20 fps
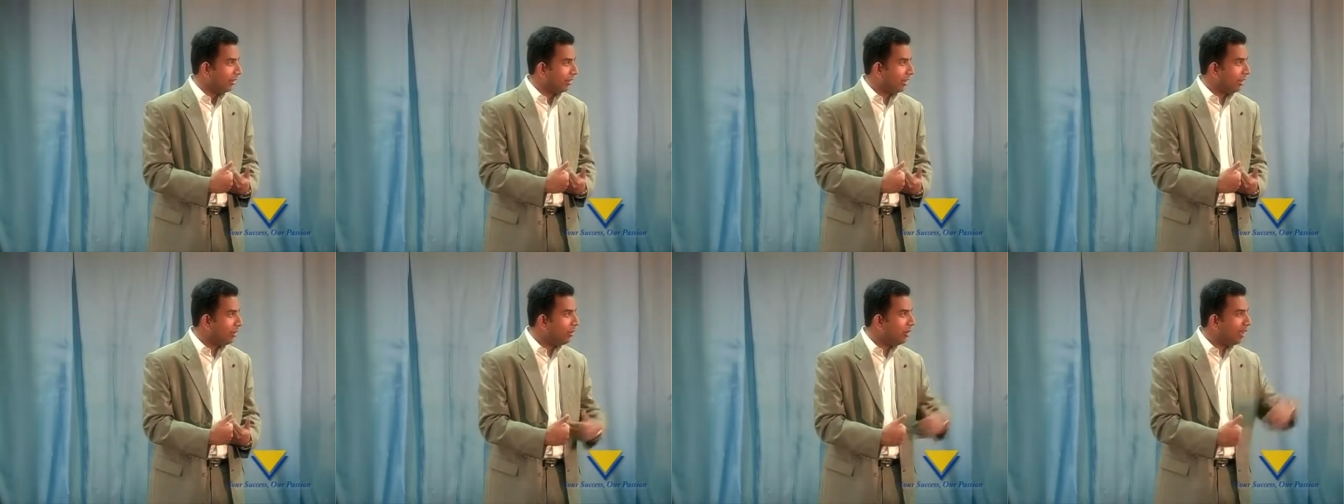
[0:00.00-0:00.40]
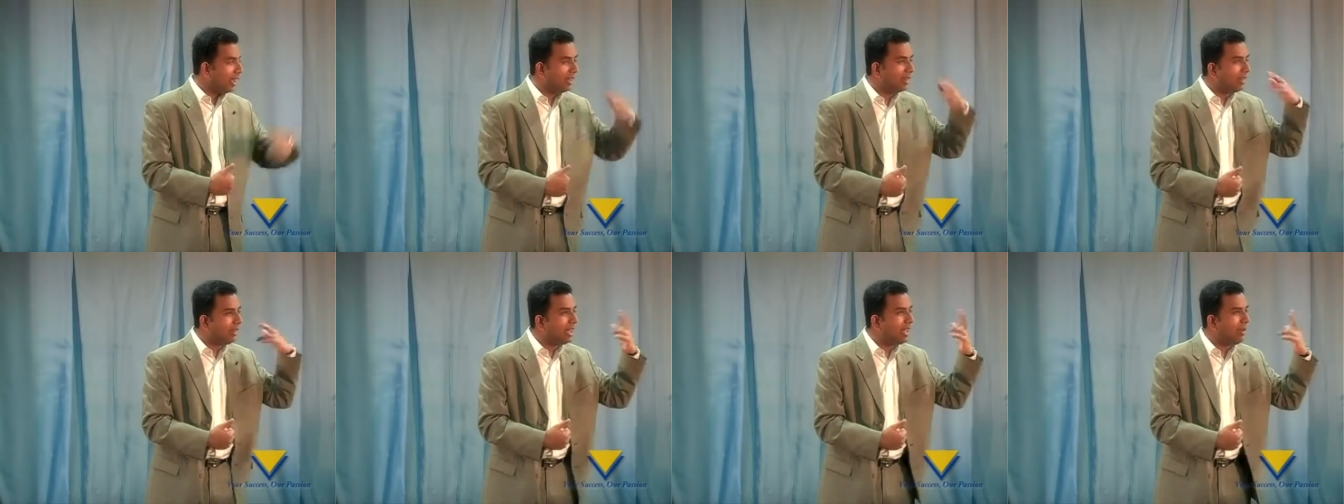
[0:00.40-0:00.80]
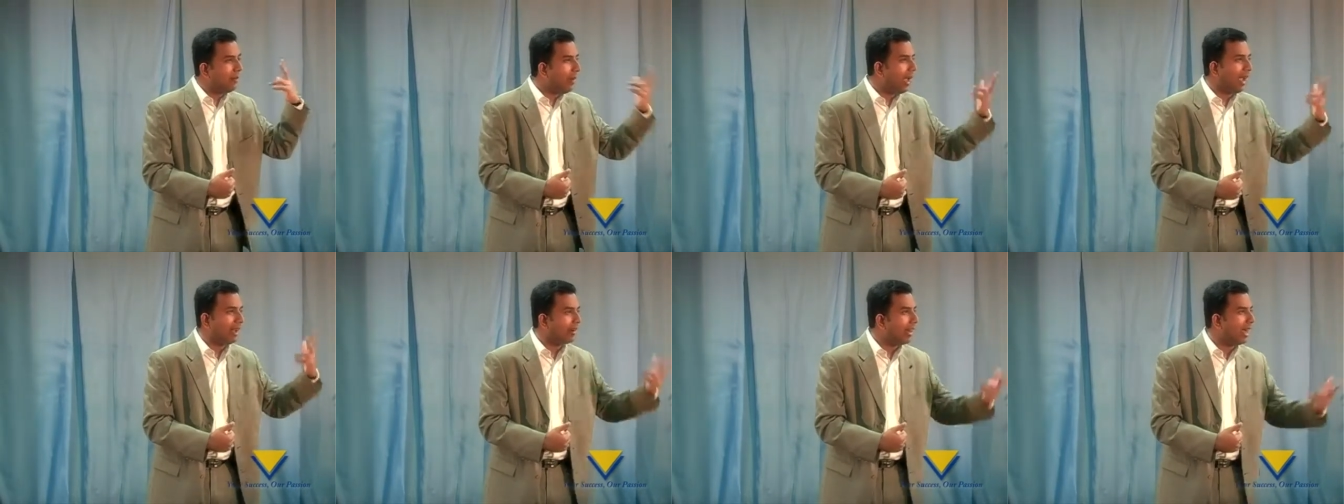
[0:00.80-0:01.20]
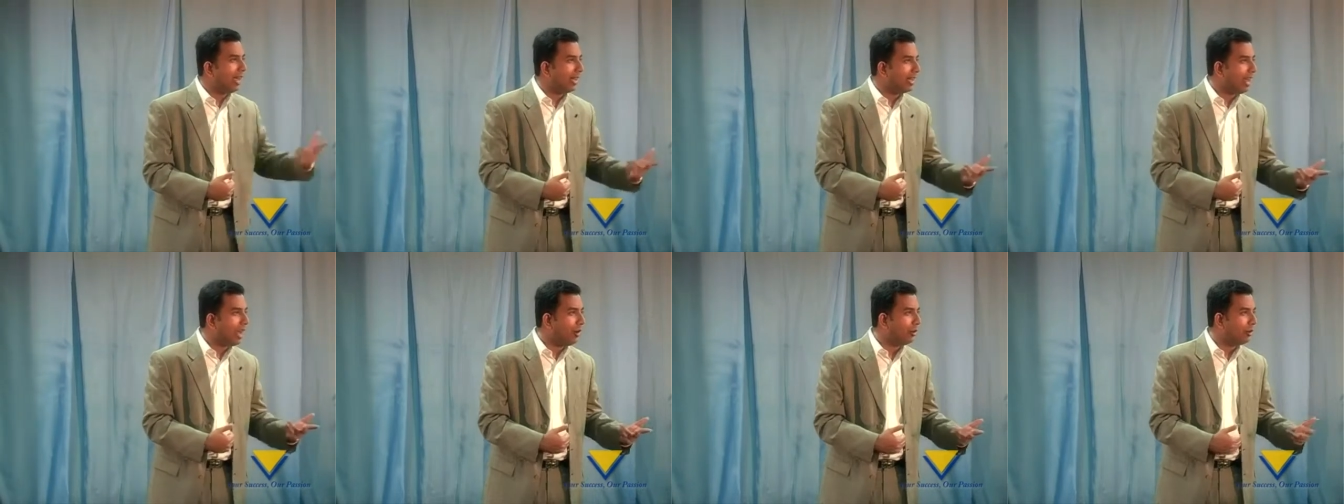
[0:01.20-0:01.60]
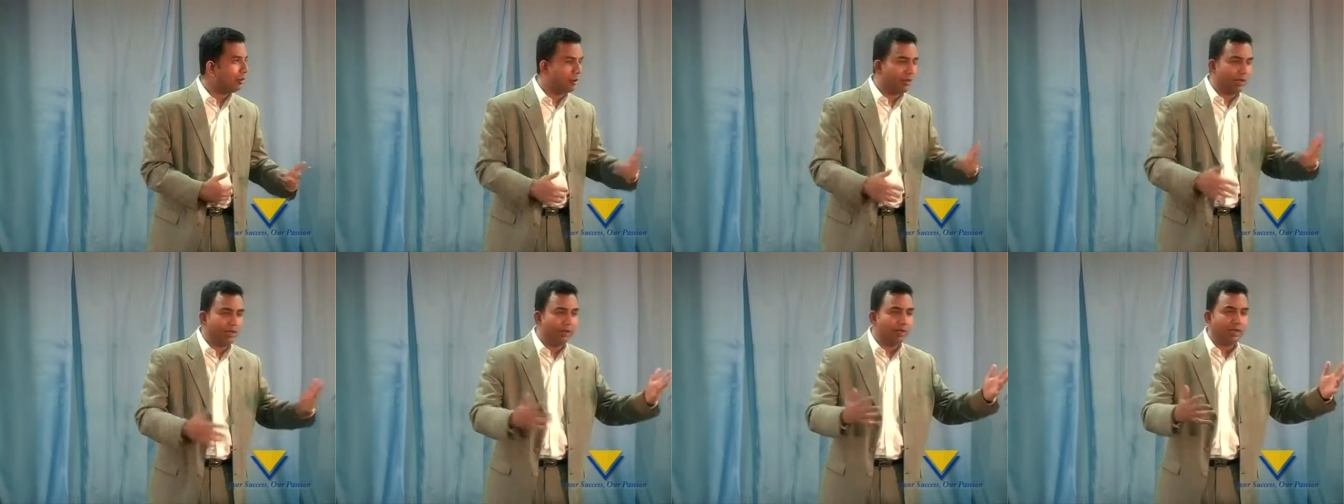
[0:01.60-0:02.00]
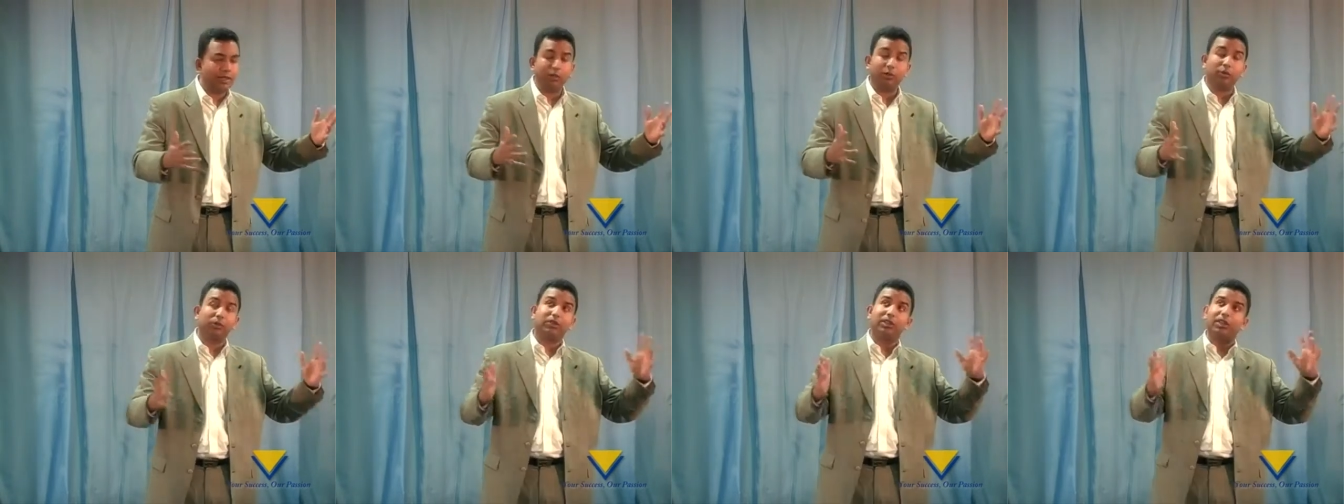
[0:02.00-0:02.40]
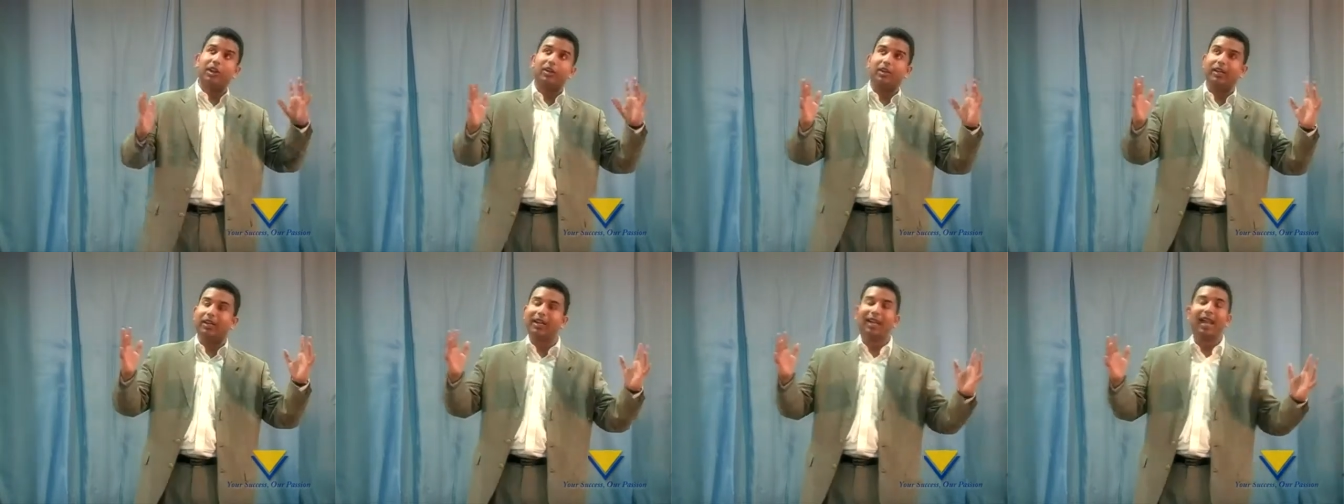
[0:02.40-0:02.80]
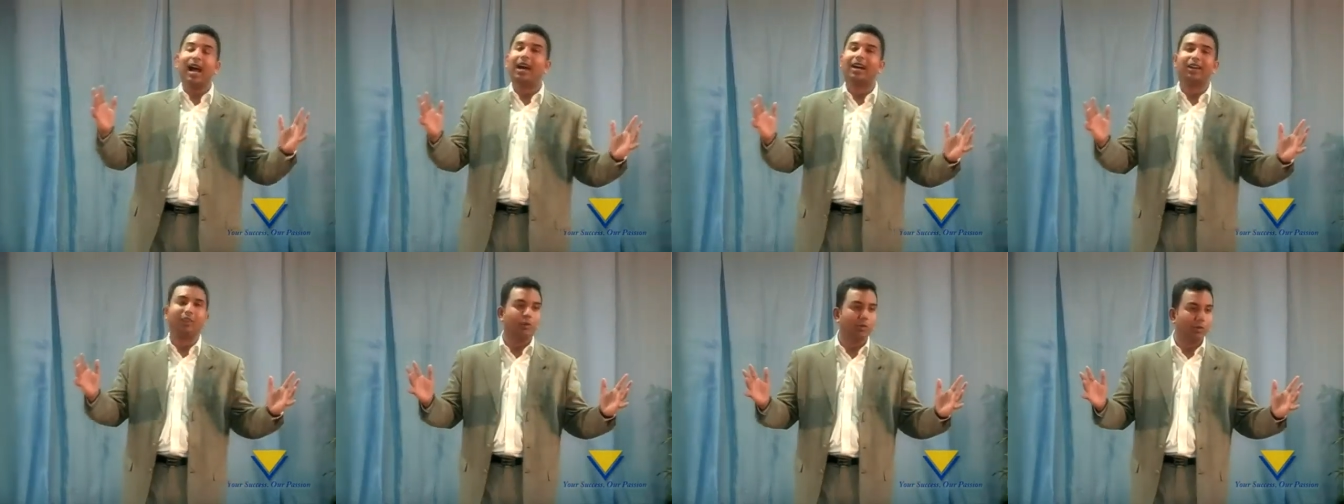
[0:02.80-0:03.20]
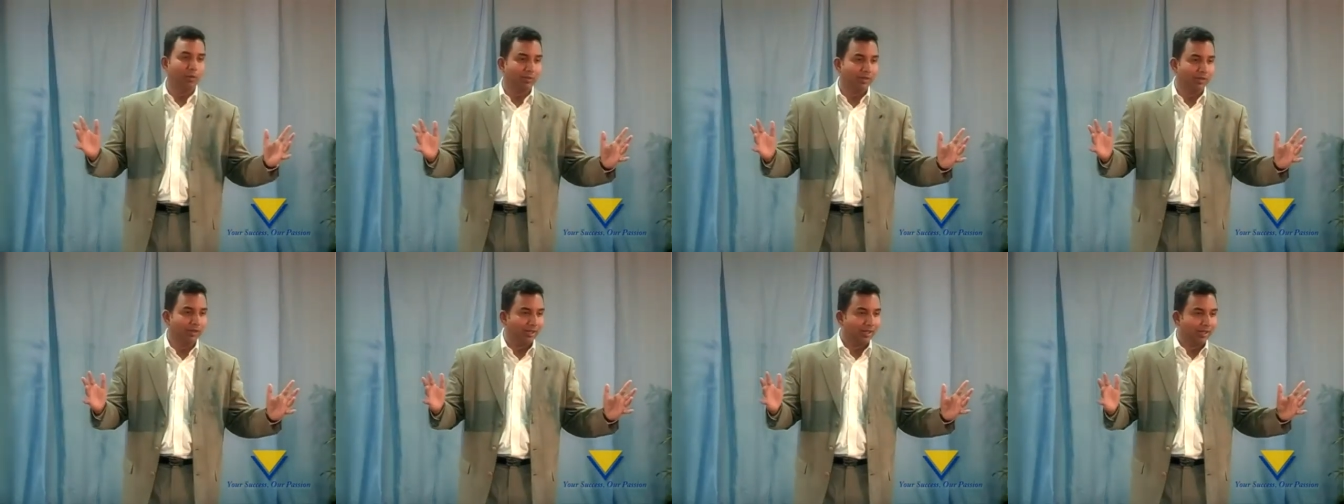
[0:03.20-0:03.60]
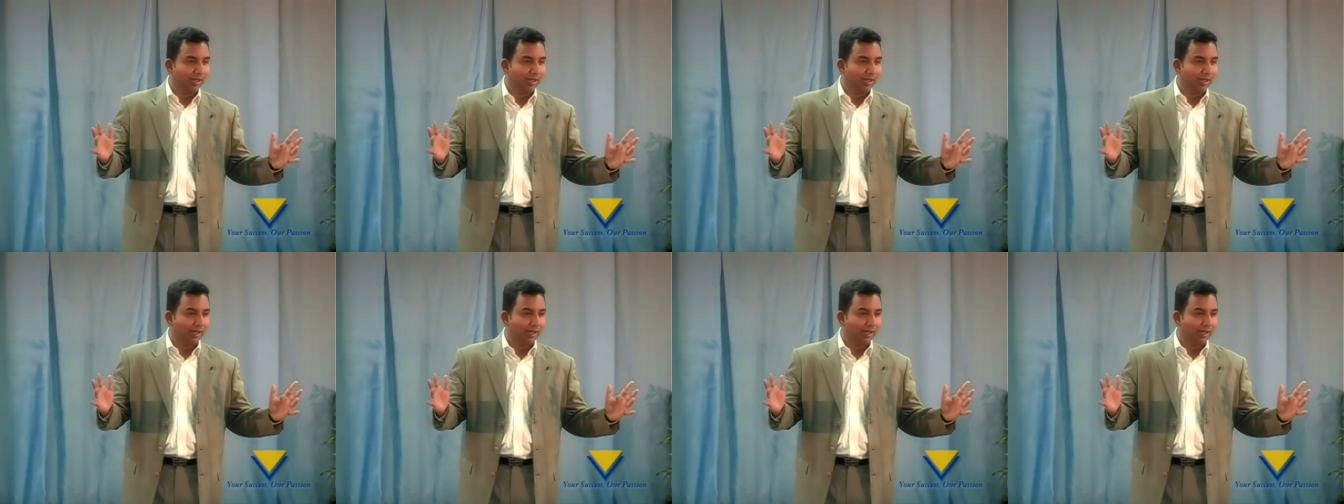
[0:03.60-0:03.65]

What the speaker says: And you can think back right now. You don't even need to sit down in a dark room.